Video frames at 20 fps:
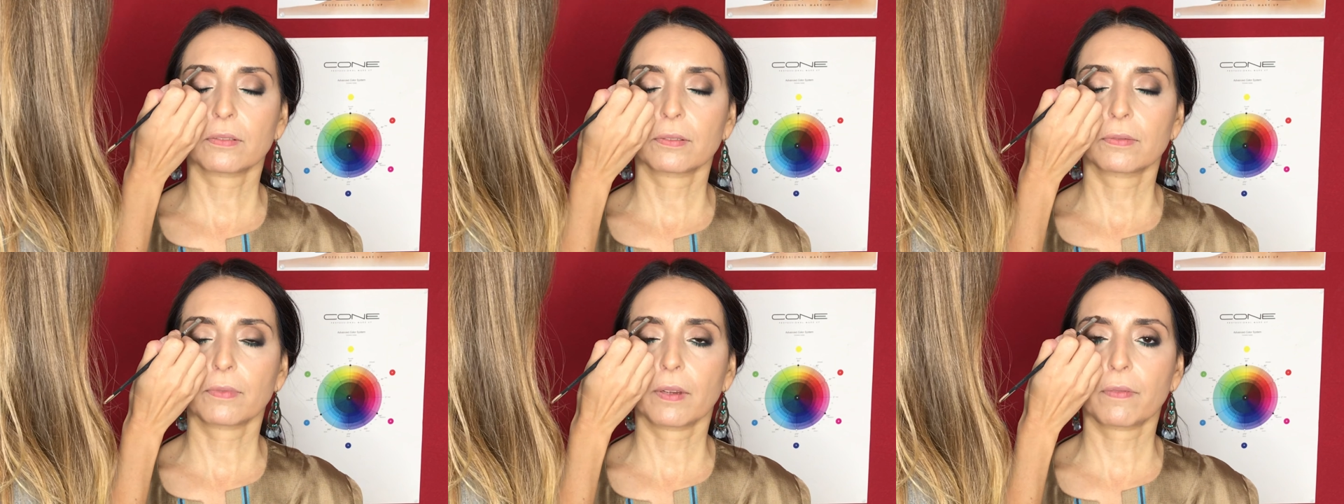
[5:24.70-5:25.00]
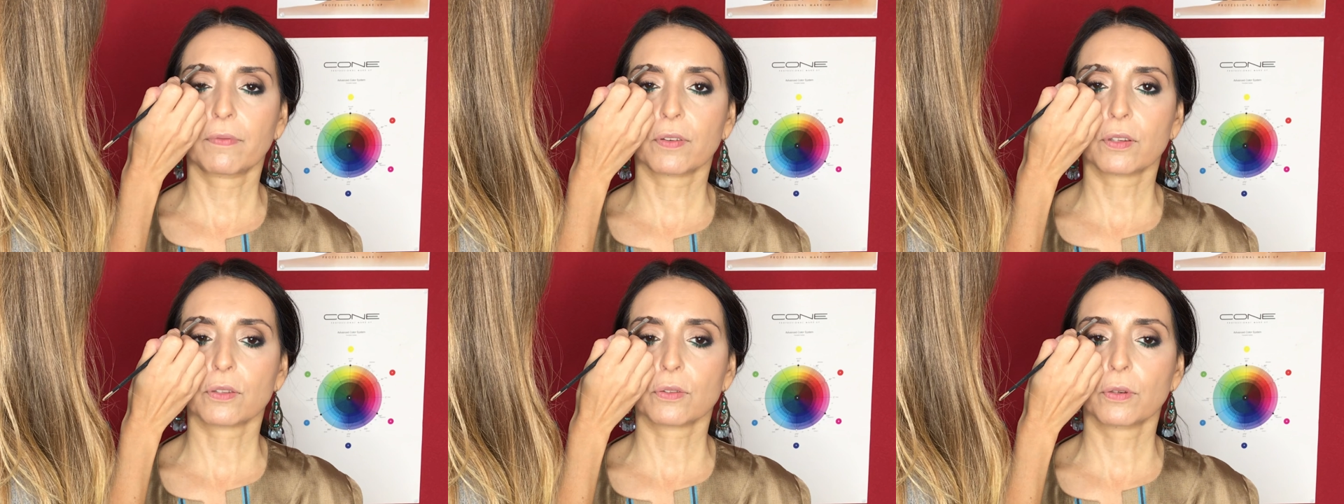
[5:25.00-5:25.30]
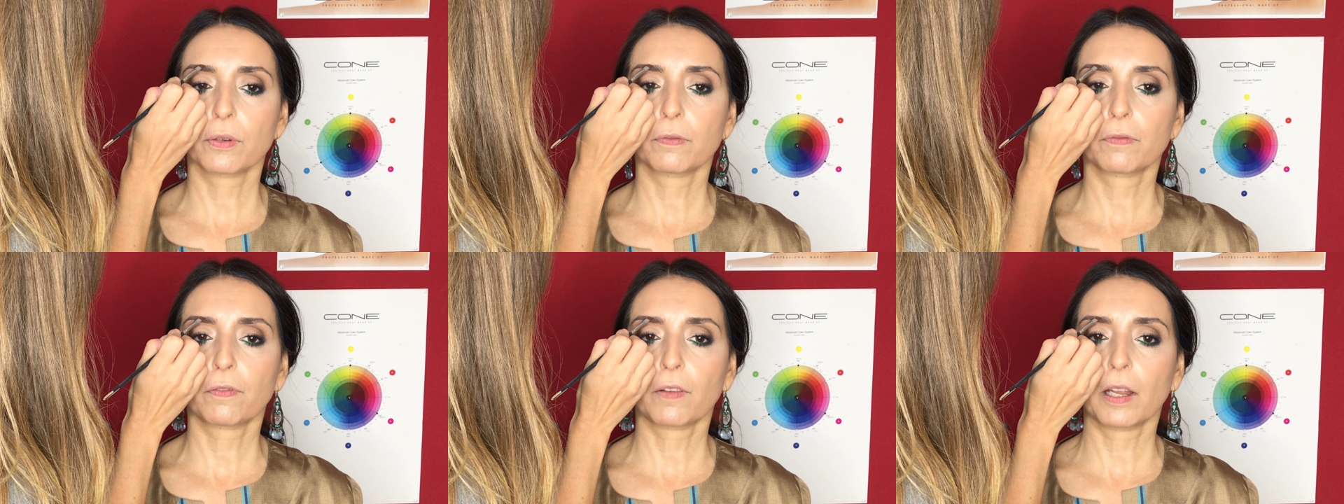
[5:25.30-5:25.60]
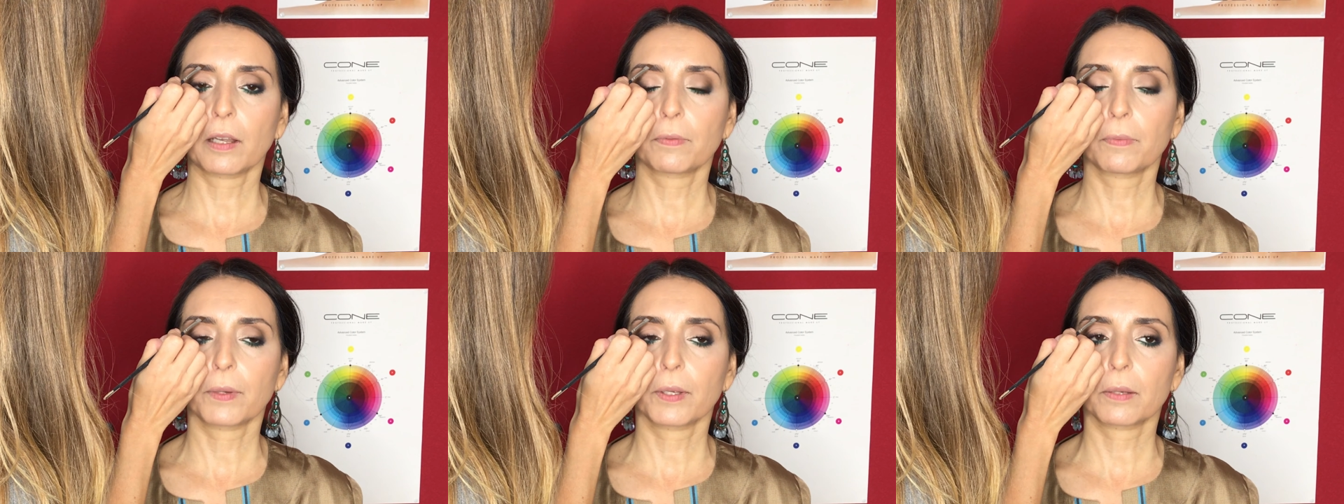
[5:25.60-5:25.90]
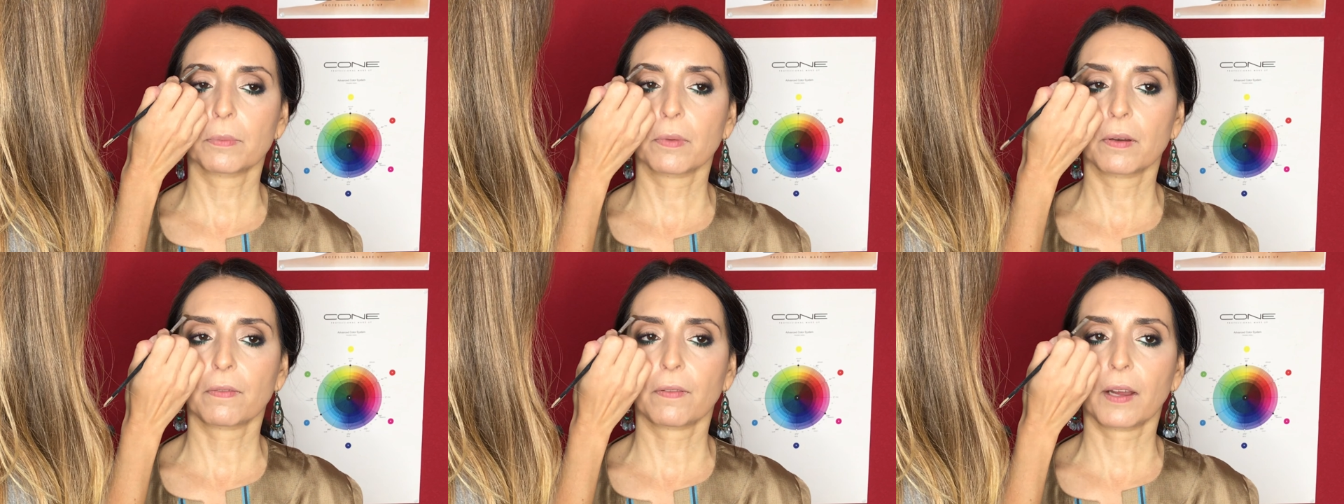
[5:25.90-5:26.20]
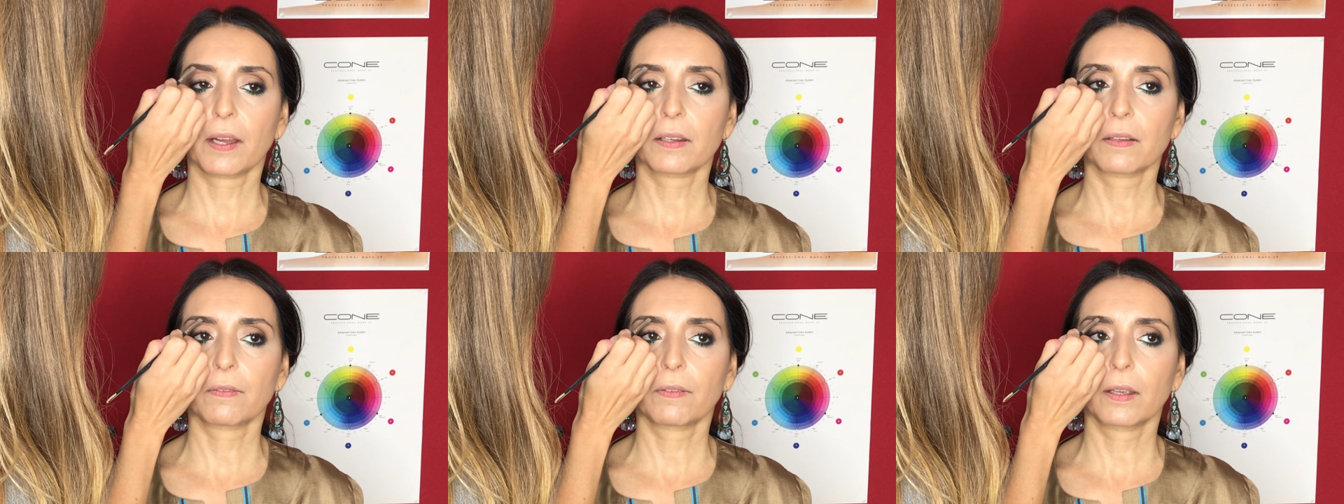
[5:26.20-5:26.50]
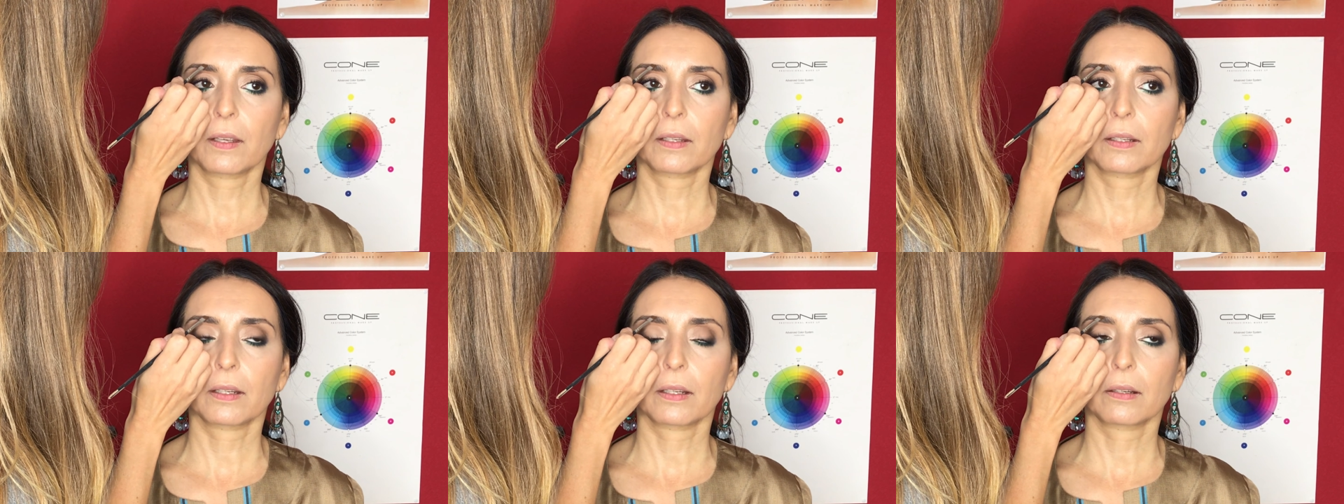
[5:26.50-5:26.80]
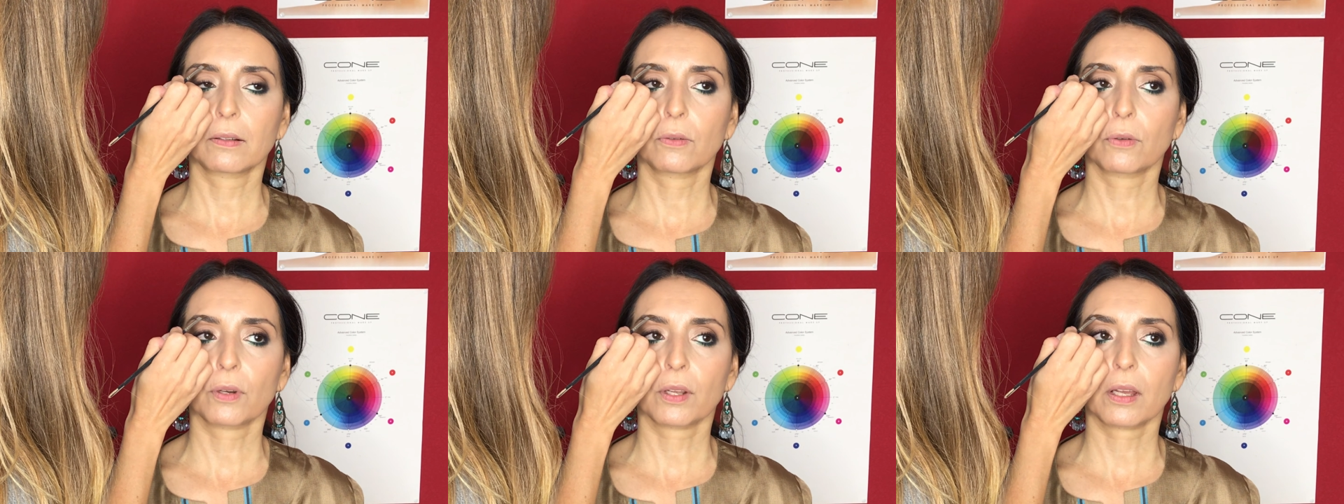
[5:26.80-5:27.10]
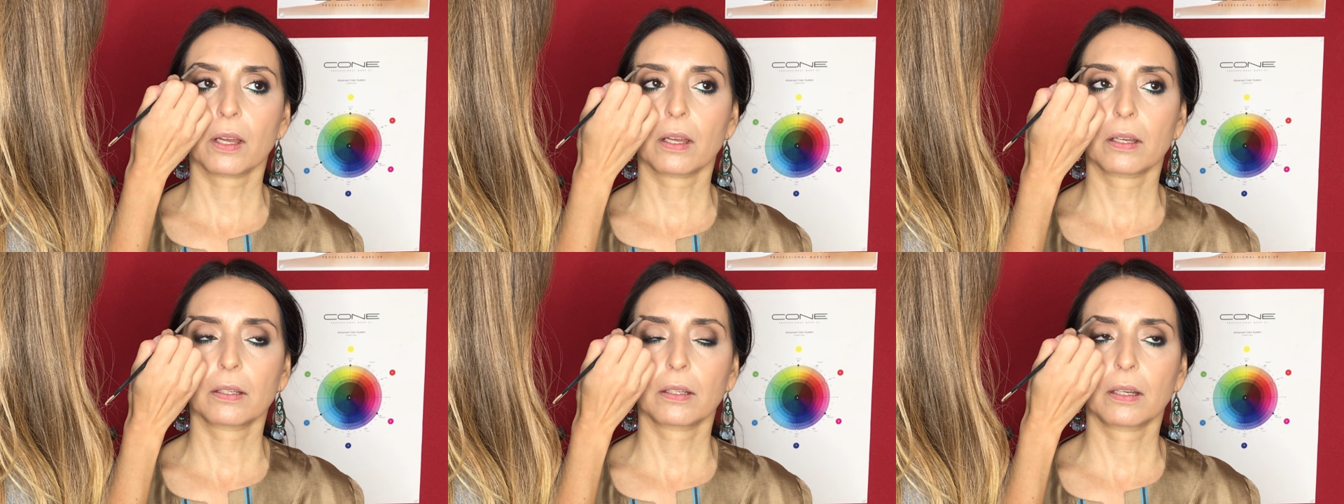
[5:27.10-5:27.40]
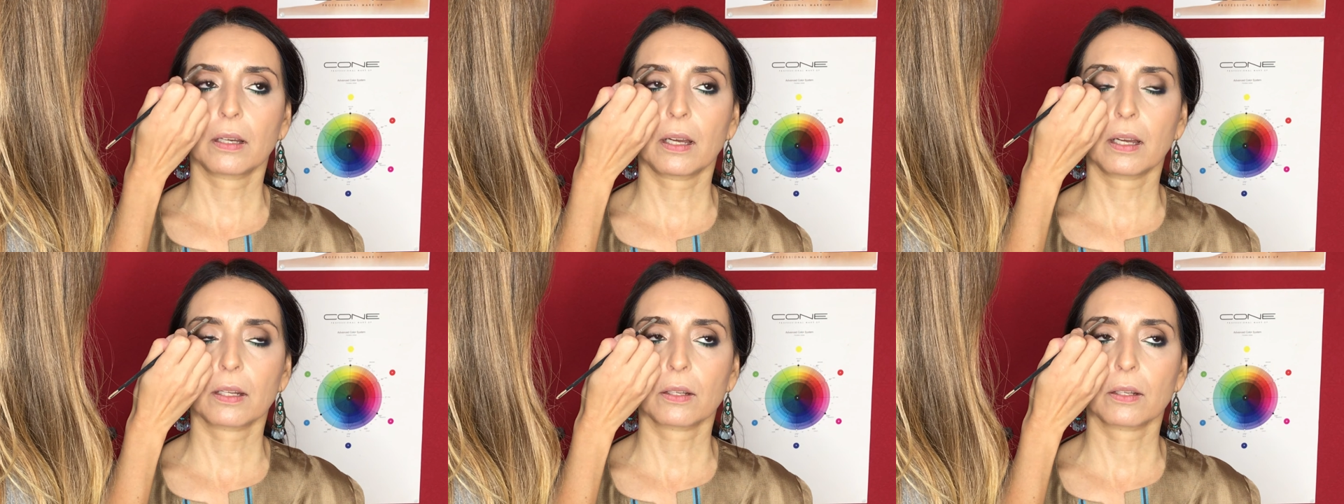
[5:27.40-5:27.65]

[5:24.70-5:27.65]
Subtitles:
I will emphasize now the eyebrows.